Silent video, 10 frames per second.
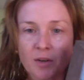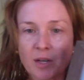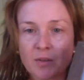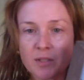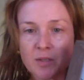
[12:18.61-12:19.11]
I
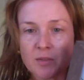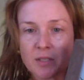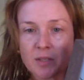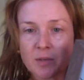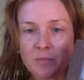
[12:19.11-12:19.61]
only used a
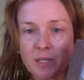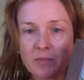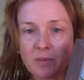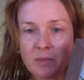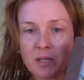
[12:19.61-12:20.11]
little bit of
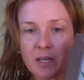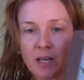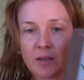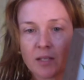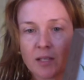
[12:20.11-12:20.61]
it peeking
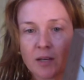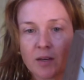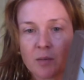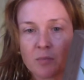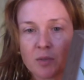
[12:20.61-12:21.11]
out here, and
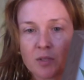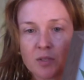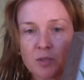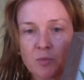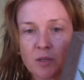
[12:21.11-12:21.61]
I put
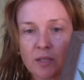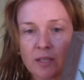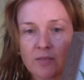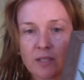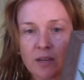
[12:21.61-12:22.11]
2 more
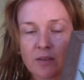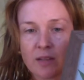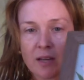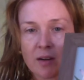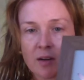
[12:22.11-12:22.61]
leaves there and
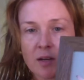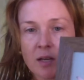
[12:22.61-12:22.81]
there.